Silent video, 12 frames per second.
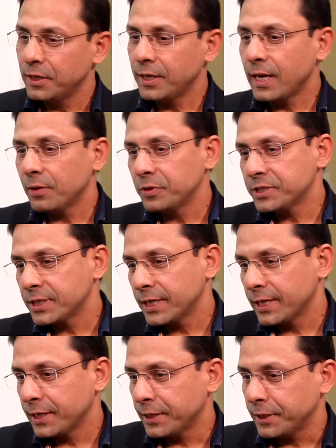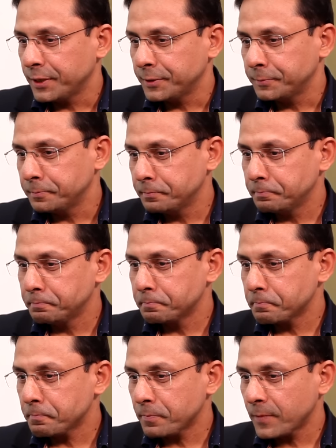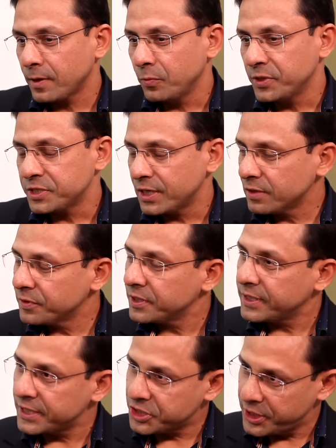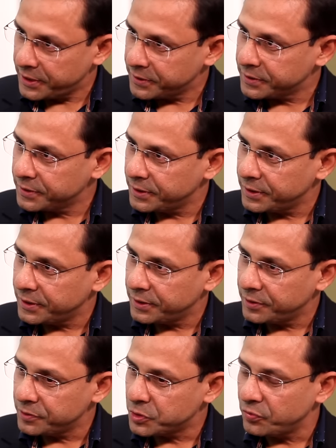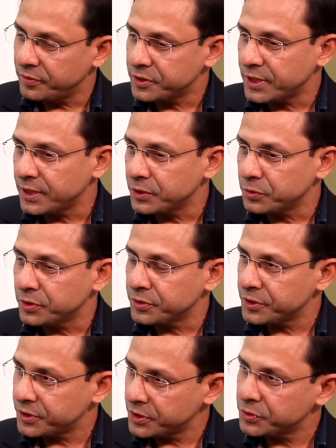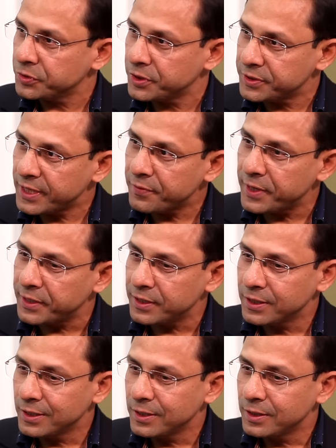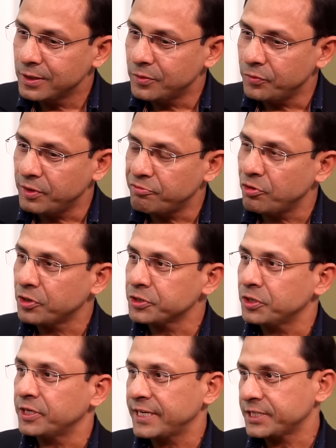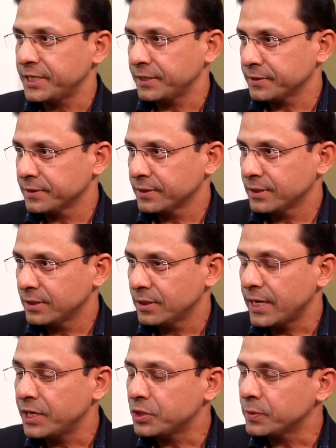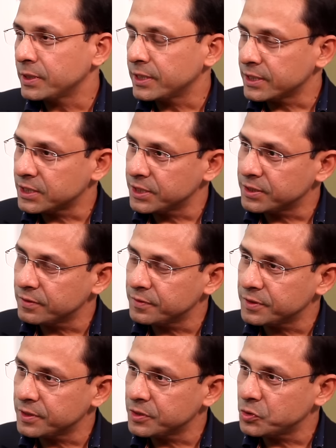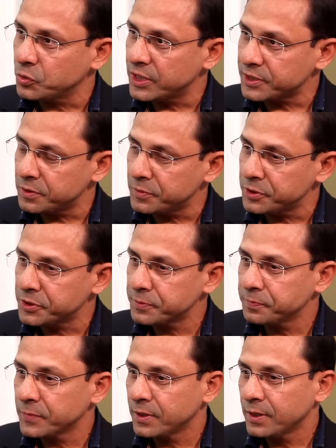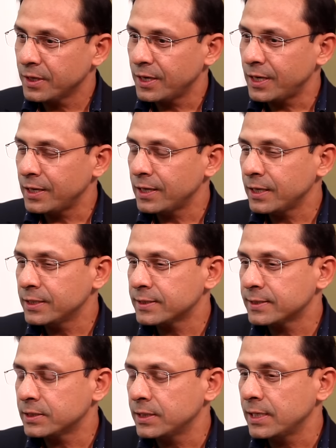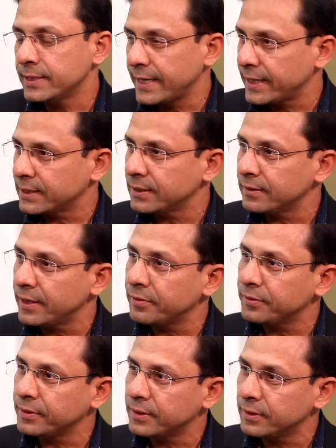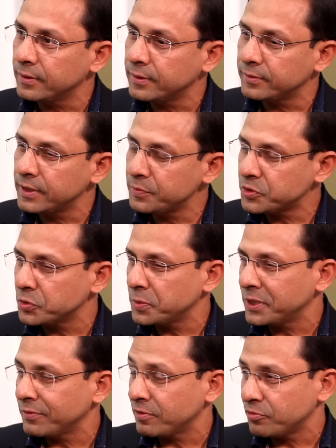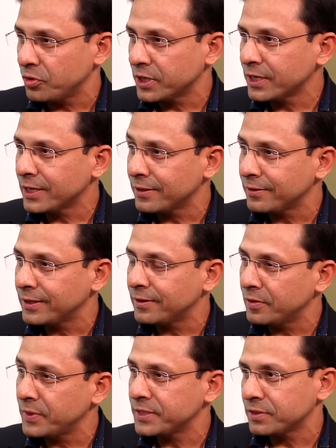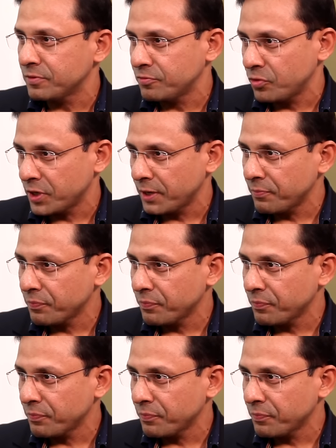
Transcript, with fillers: Yeah, I would say uh, we started with the testing. Uh, so when we started in 2006, 2007, right. we focused on testing, right. end-to-end testing services to customers. And still date, that seems to be our forte and that, that remains our forte.